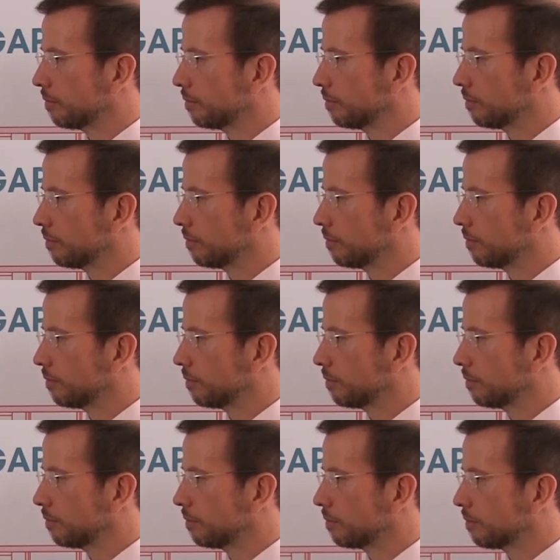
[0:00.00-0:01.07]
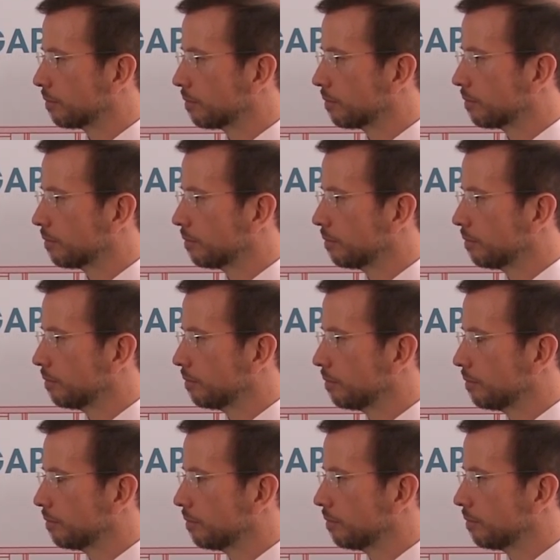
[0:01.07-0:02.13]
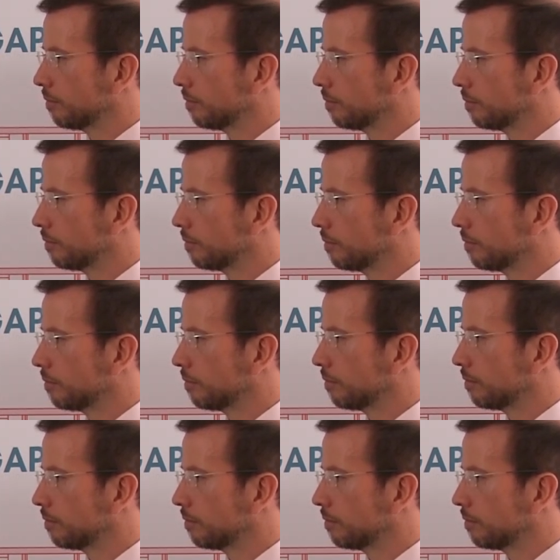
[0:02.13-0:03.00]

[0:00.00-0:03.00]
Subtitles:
The person shown says nothing.